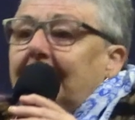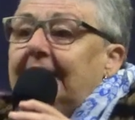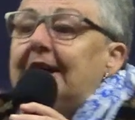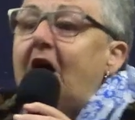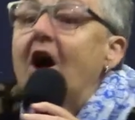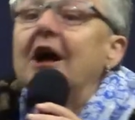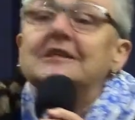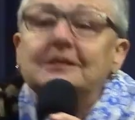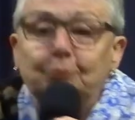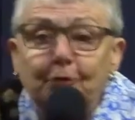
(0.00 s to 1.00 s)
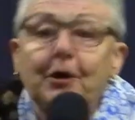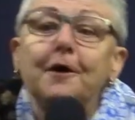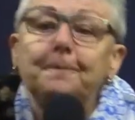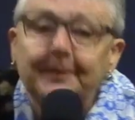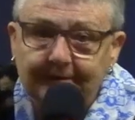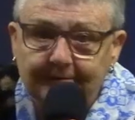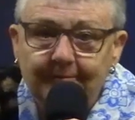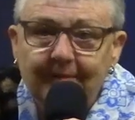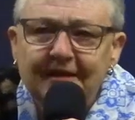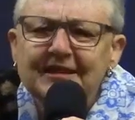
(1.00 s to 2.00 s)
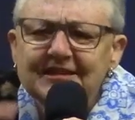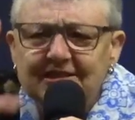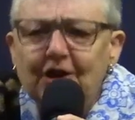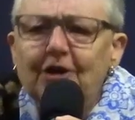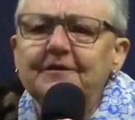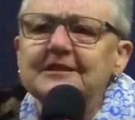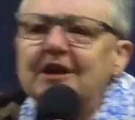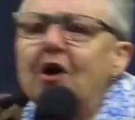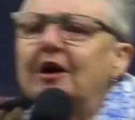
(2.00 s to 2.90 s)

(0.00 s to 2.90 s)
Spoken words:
the eyes were open. The servant's